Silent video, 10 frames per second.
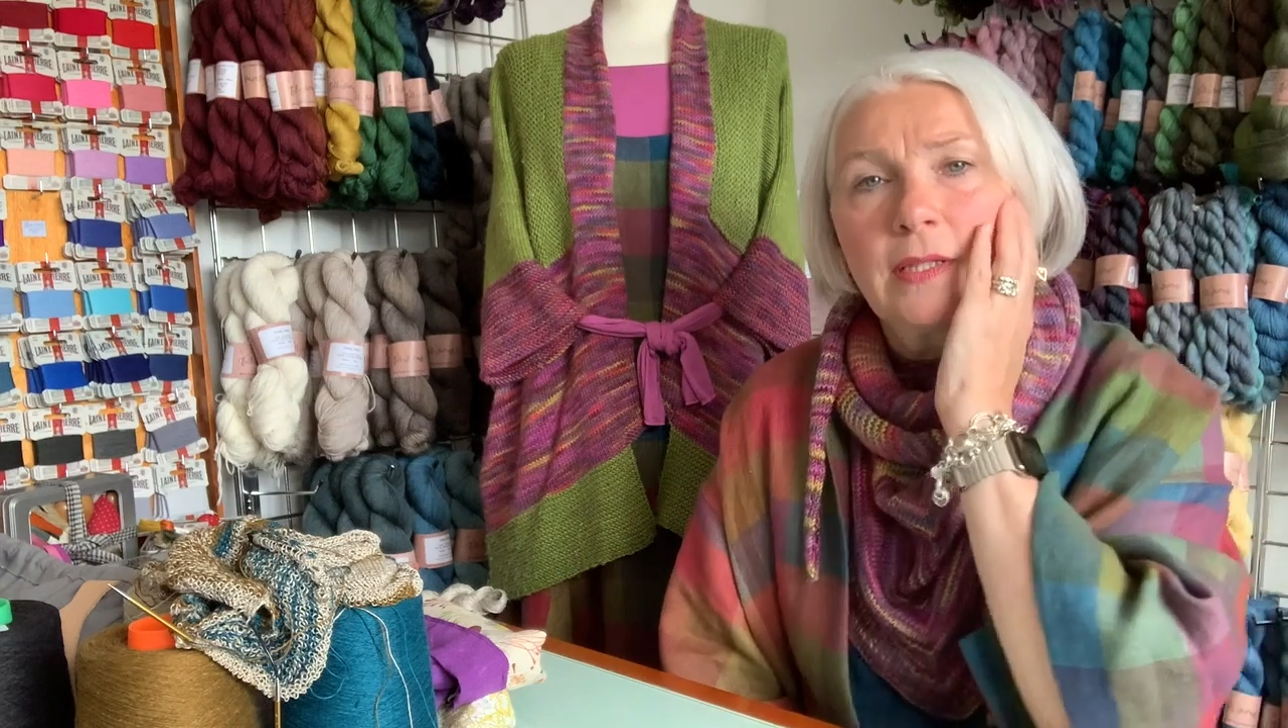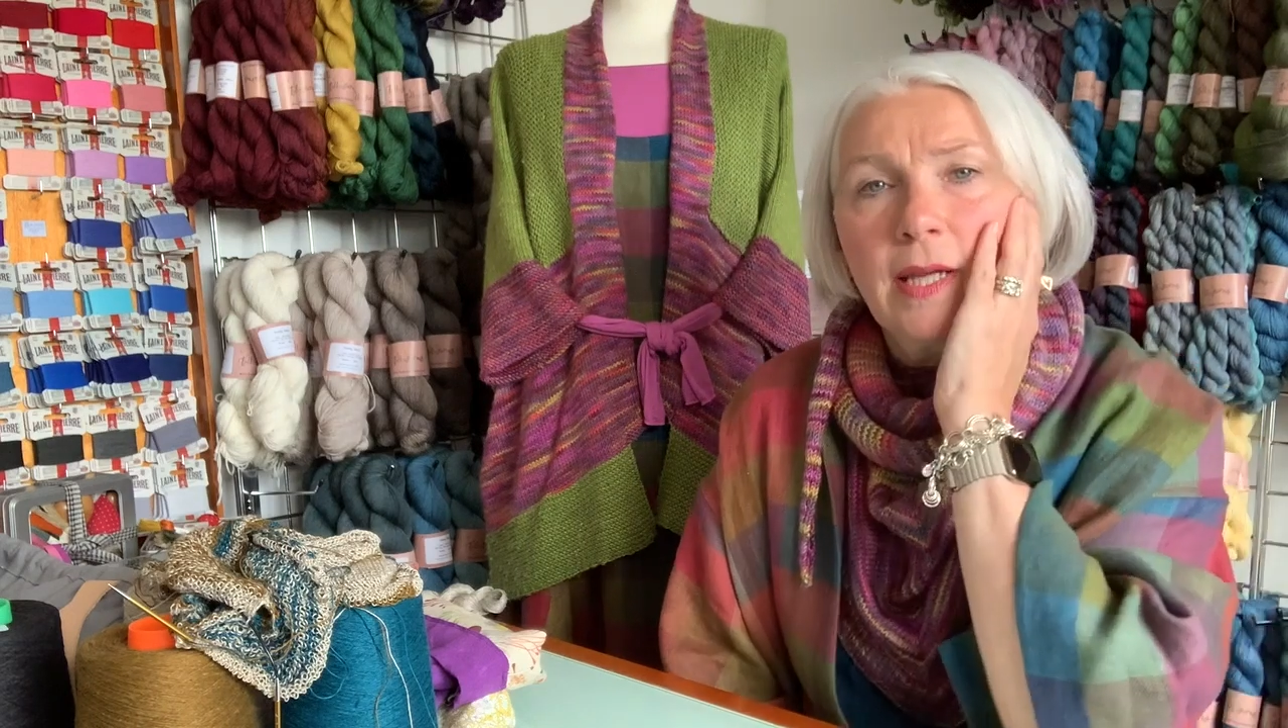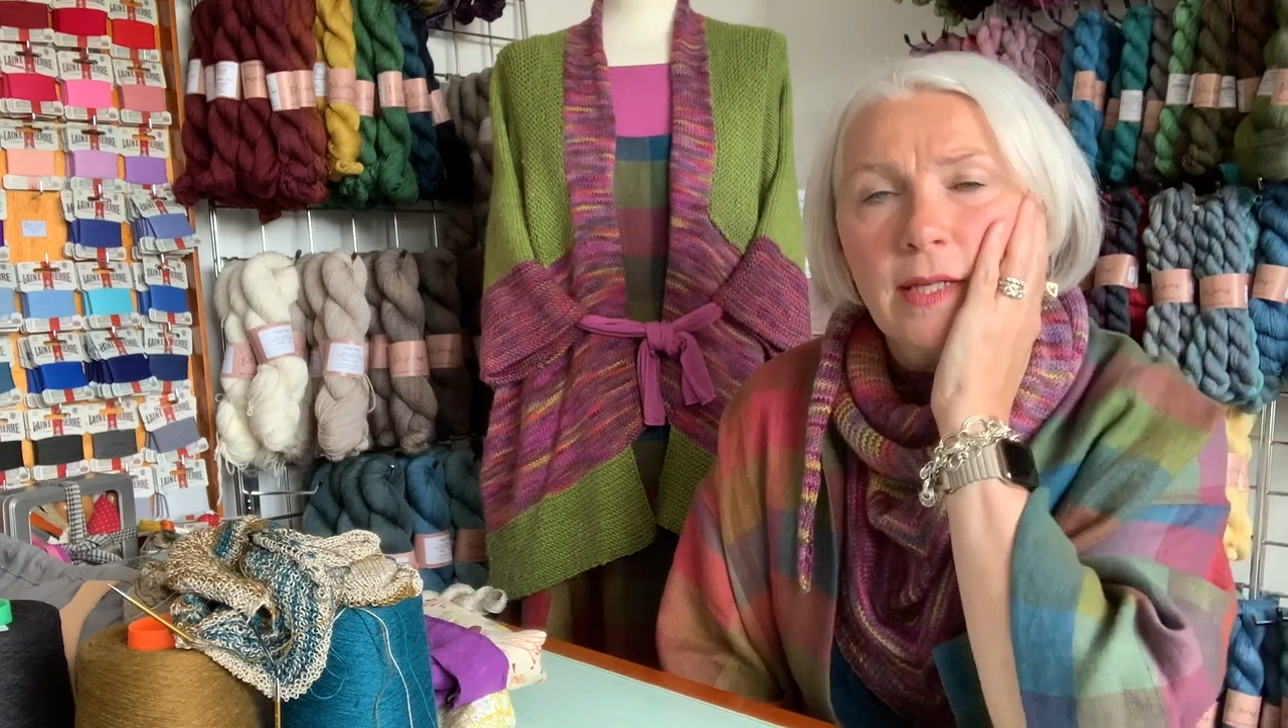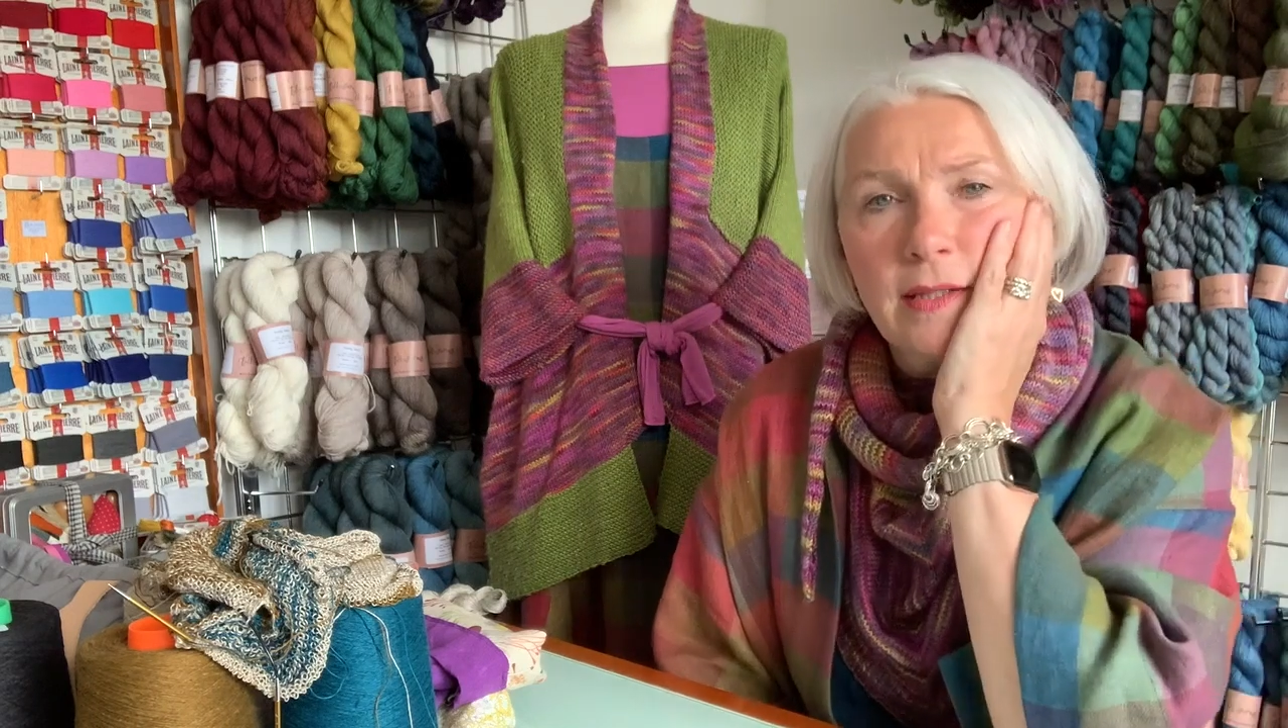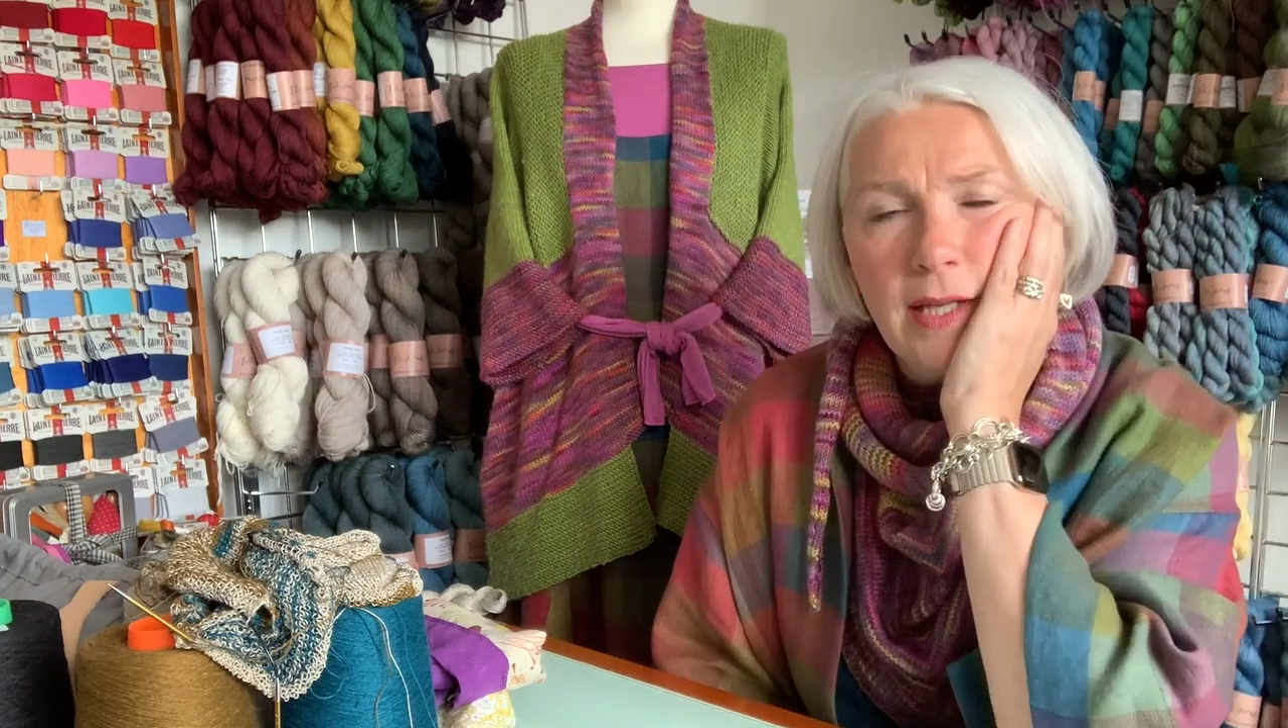
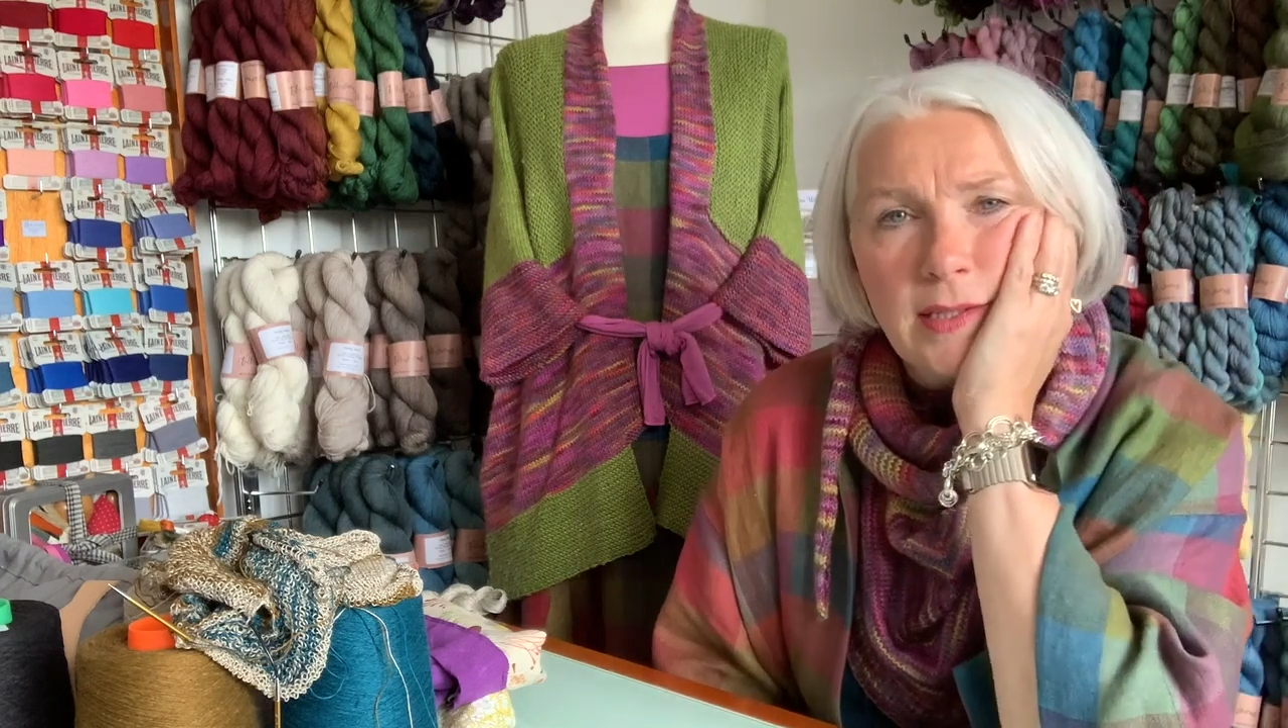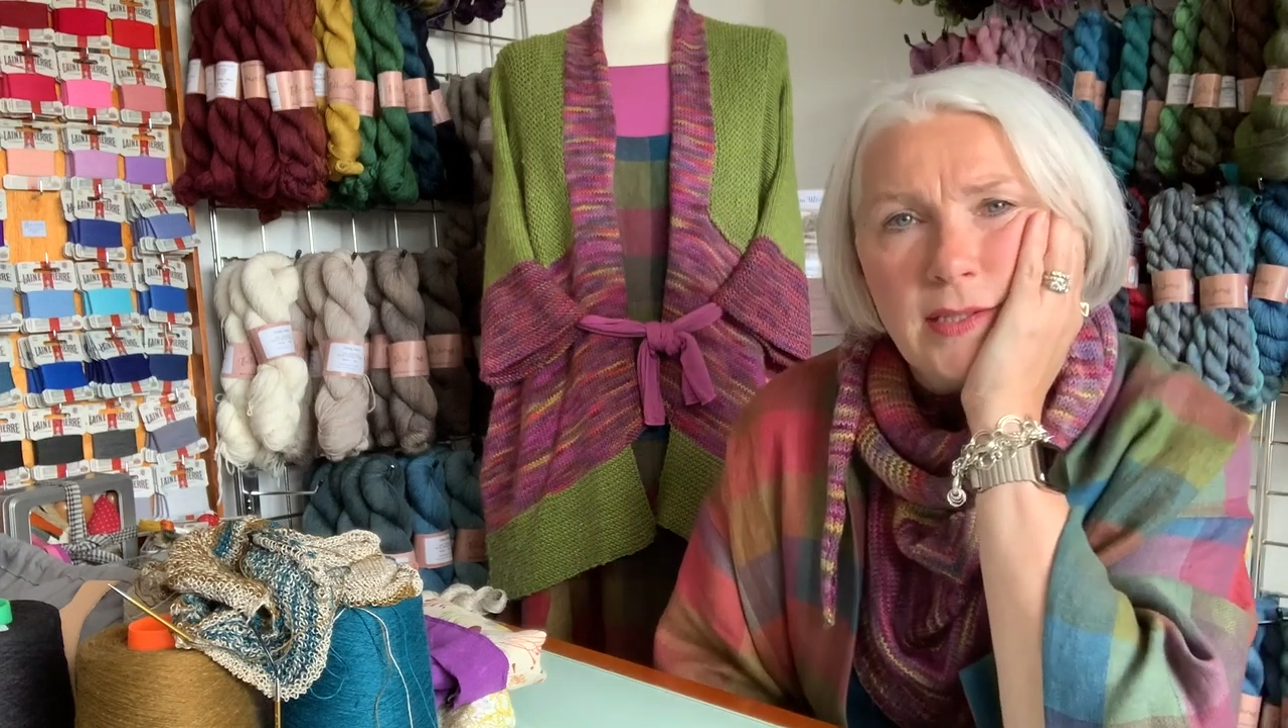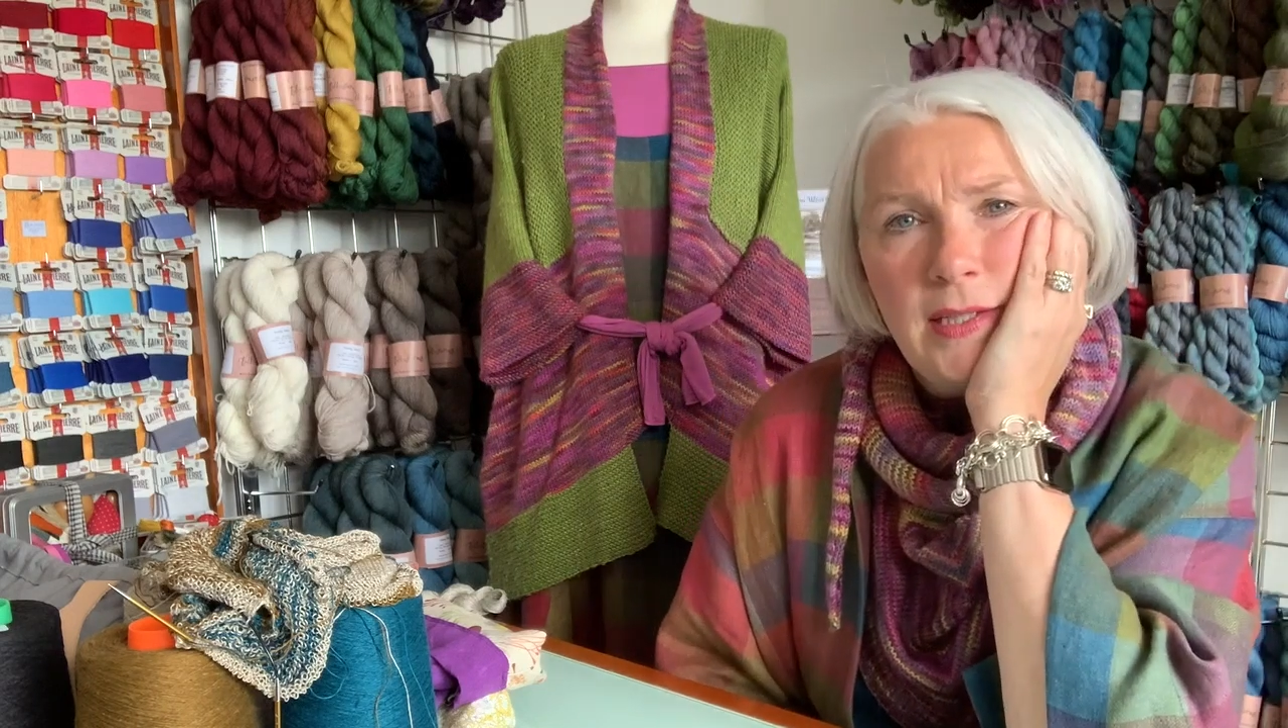like that,